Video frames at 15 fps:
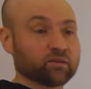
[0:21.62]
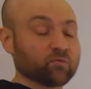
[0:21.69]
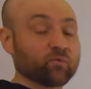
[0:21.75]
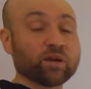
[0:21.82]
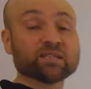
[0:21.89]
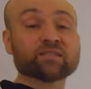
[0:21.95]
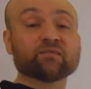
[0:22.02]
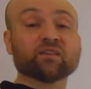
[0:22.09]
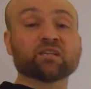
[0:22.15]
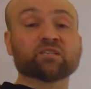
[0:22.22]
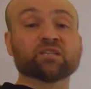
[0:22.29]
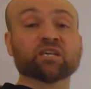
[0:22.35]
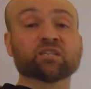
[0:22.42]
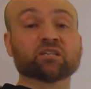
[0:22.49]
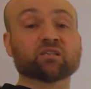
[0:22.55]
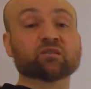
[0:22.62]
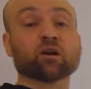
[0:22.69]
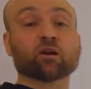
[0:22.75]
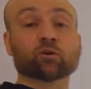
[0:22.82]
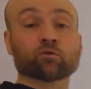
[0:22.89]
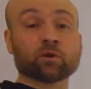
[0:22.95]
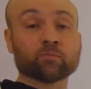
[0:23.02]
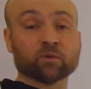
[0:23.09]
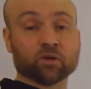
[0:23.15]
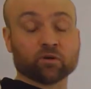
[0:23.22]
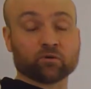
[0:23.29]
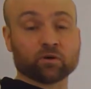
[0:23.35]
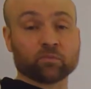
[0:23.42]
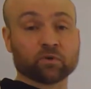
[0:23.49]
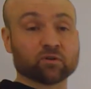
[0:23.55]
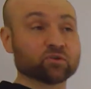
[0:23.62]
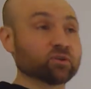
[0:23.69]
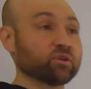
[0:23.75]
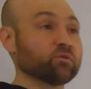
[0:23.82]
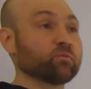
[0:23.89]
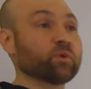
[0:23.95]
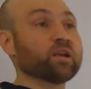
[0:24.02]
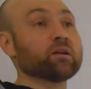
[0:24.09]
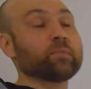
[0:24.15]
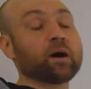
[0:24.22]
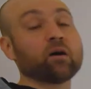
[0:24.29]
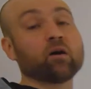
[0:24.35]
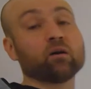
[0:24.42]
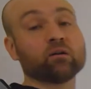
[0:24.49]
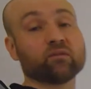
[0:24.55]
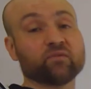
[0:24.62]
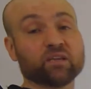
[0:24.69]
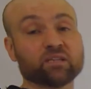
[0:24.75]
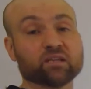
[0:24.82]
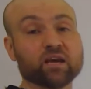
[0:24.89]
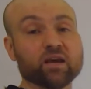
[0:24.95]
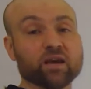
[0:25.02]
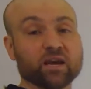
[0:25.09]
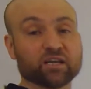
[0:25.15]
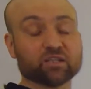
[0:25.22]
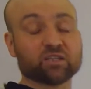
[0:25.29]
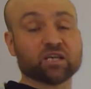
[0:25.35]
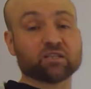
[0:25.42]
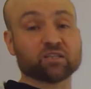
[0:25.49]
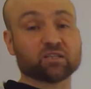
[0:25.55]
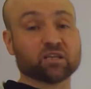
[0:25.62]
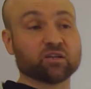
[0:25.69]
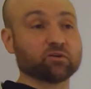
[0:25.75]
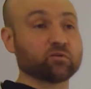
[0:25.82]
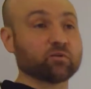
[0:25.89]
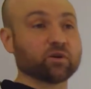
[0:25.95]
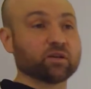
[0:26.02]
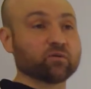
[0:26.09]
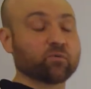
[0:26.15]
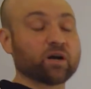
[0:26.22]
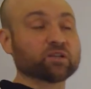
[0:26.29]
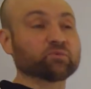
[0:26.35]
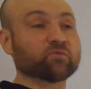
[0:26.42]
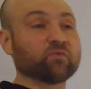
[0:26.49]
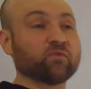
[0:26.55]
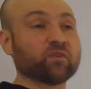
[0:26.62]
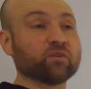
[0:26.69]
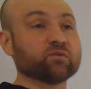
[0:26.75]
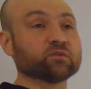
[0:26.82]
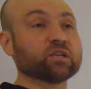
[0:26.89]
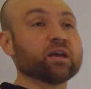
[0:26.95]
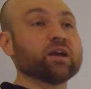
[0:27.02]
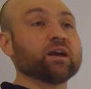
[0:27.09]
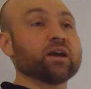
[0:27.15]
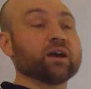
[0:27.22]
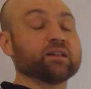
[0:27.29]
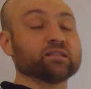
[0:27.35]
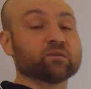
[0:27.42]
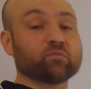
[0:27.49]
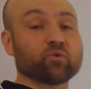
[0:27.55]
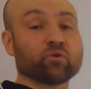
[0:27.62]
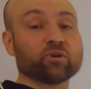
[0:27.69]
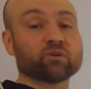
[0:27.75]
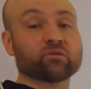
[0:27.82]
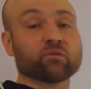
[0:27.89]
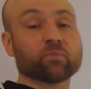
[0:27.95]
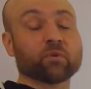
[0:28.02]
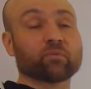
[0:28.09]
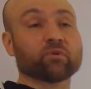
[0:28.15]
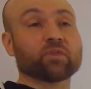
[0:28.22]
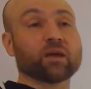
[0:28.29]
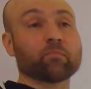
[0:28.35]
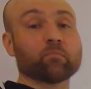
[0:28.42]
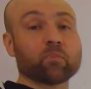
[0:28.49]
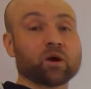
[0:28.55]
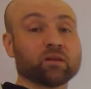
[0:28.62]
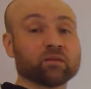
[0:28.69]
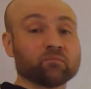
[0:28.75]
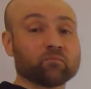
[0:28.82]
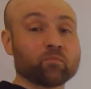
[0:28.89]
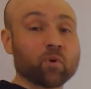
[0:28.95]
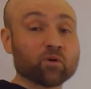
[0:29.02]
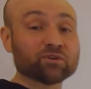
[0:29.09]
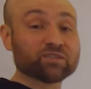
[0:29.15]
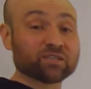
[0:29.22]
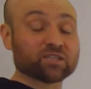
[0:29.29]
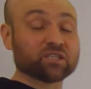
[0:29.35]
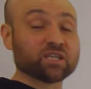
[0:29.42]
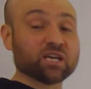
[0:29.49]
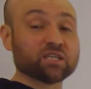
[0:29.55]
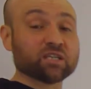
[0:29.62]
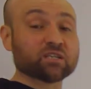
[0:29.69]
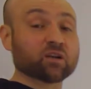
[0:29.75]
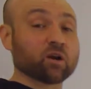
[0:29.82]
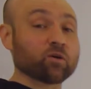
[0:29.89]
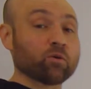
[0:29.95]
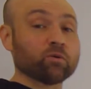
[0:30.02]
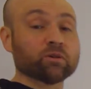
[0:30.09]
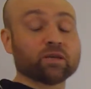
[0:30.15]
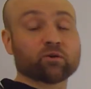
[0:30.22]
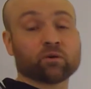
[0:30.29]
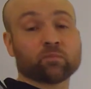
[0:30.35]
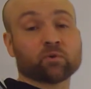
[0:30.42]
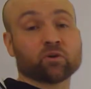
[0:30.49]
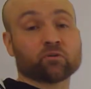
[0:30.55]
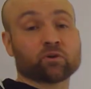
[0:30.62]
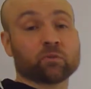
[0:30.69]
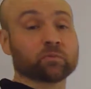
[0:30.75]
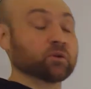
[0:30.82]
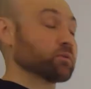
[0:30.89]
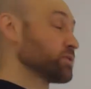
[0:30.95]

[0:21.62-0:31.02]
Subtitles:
The rest of the exchanges are crypto to crypto. So you read about all of these exchanges and you'll watch reviews, and it's important to remember that most exchanges are only crypto to crypto.